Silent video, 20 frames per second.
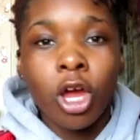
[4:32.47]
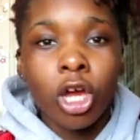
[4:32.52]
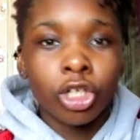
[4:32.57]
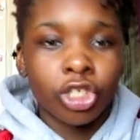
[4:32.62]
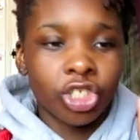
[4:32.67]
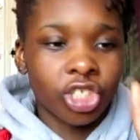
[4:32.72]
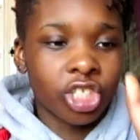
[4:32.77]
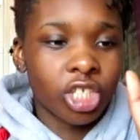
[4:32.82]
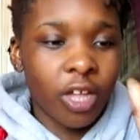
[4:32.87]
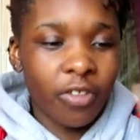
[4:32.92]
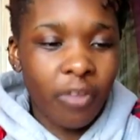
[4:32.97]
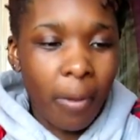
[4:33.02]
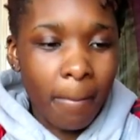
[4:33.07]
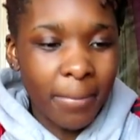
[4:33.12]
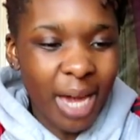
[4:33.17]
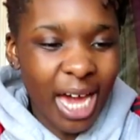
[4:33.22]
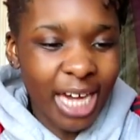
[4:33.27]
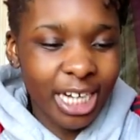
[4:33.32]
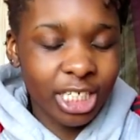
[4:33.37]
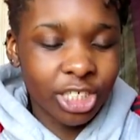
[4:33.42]
Just not the
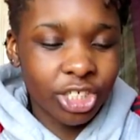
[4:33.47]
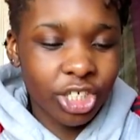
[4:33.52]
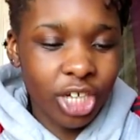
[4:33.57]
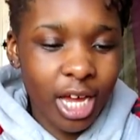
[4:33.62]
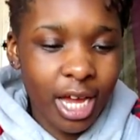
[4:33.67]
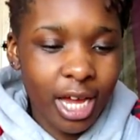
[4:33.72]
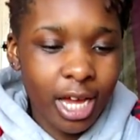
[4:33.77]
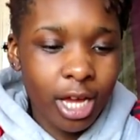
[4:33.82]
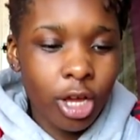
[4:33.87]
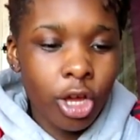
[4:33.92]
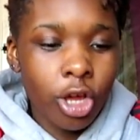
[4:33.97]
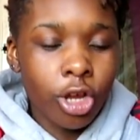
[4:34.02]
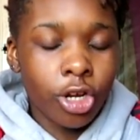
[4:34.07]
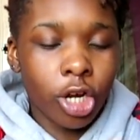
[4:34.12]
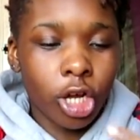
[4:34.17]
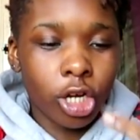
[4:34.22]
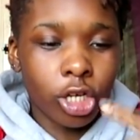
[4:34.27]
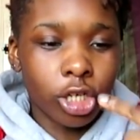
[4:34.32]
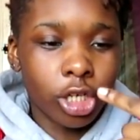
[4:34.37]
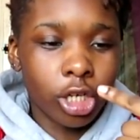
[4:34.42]
manager.
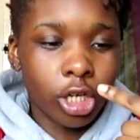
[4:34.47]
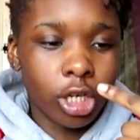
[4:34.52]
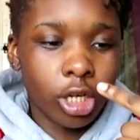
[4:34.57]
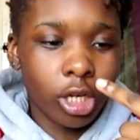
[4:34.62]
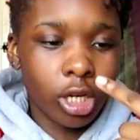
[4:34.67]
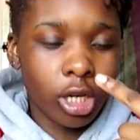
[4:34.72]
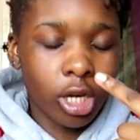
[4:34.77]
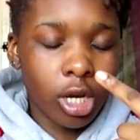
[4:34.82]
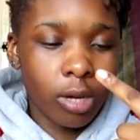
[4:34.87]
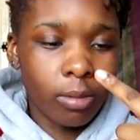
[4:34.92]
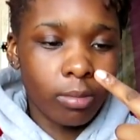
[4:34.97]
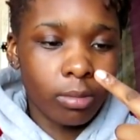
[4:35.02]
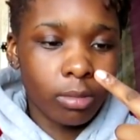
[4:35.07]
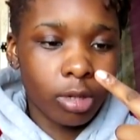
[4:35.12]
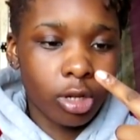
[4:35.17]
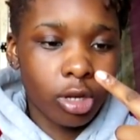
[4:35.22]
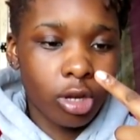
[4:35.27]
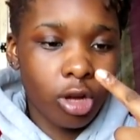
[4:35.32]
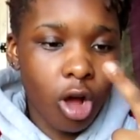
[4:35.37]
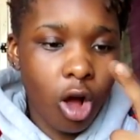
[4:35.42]
Not the
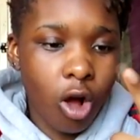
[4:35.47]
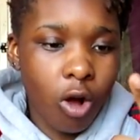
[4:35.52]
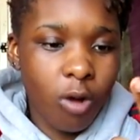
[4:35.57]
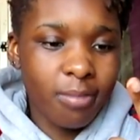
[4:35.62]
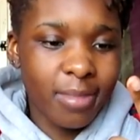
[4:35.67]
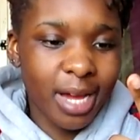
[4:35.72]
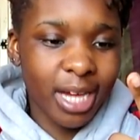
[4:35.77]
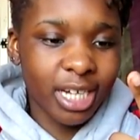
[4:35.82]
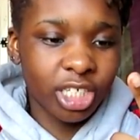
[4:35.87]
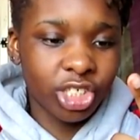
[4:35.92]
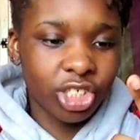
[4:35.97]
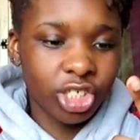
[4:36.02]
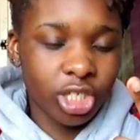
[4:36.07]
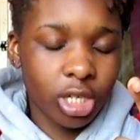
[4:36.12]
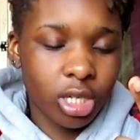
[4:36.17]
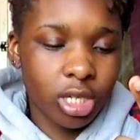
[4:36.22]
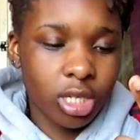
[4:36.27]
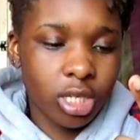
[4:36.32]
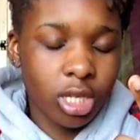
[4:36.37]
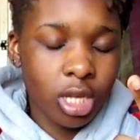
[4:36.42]

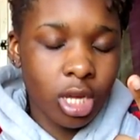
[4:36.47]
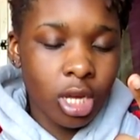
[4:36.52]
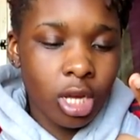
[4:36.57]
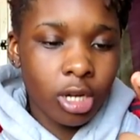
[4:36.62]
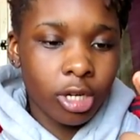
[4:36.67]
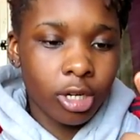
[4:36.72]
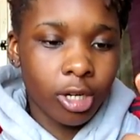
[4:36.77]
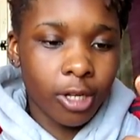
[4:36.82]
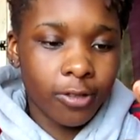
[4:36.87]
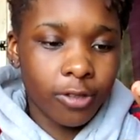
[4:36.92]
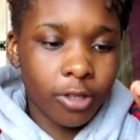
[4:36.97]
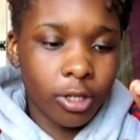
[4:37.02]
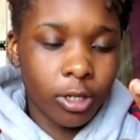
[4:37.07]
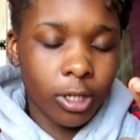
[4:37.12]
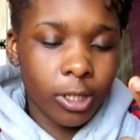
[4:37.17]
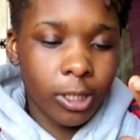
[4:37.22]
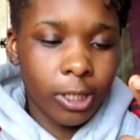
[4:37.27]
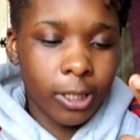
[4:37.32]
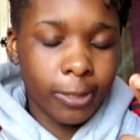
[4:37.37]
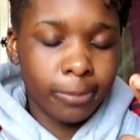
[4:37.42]
co-managers. Not
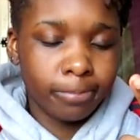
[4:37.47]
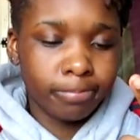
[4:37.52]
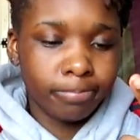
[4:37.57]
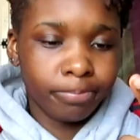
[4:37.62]
the...